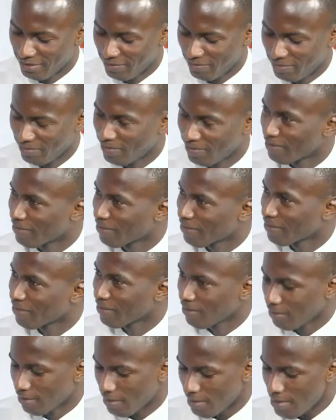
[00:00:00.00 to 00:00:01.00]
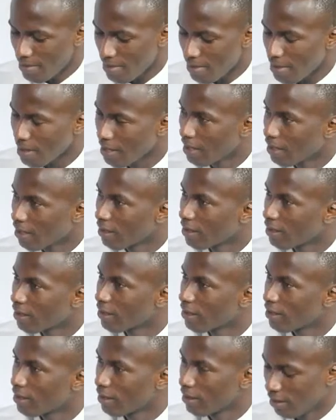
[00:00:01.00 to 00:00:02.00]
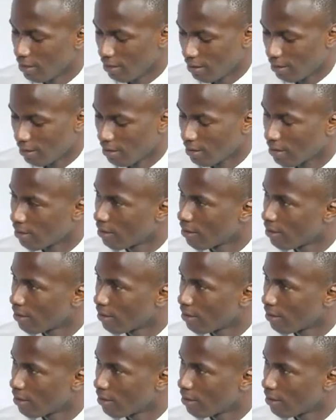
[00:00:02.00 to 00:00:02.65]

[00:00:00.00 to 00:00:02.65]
so let me also use this opportunity to relay that to